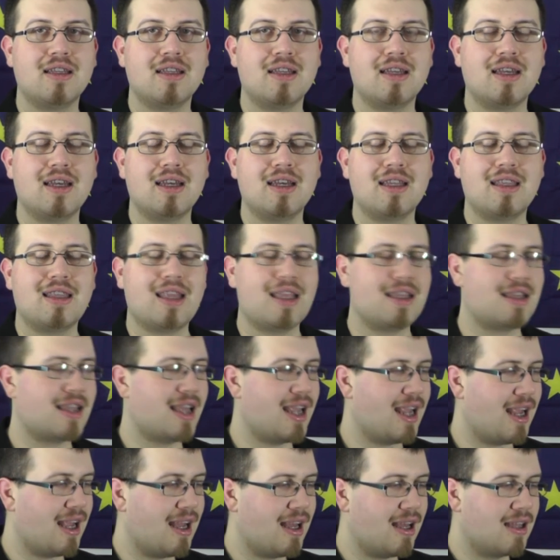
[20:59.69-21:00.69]
that
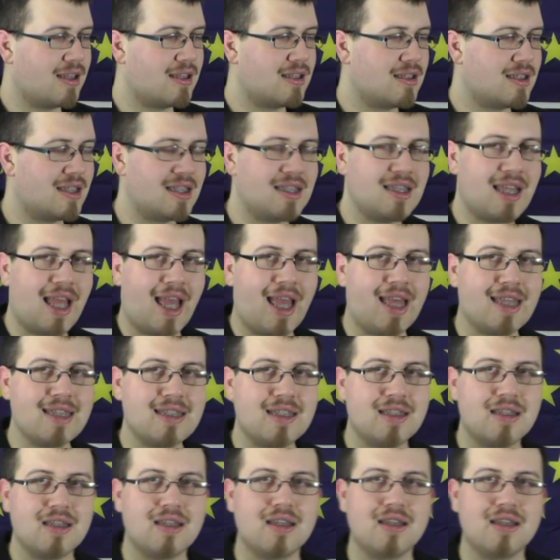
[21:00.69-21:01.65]
they didn't had